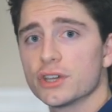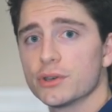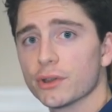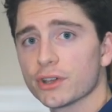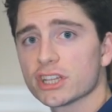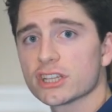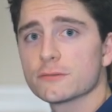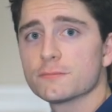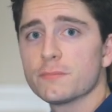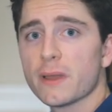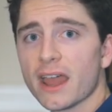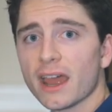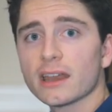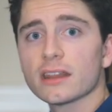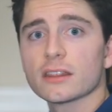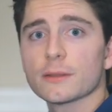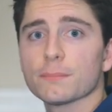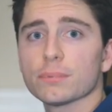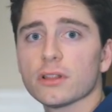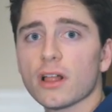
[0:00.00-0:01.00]
to
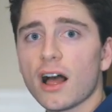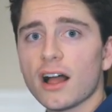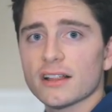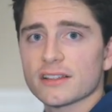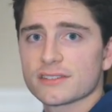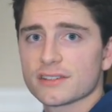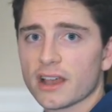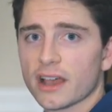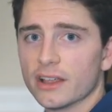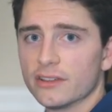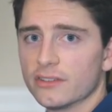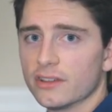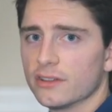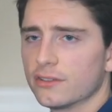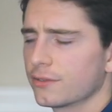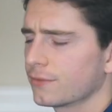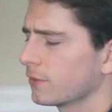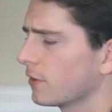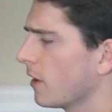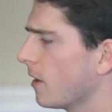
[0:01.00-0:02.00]
expand the plot
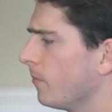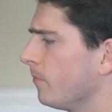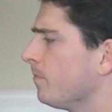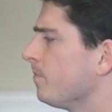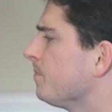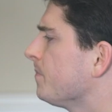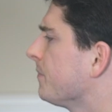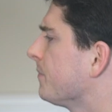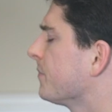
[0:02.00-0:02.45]
sizes from,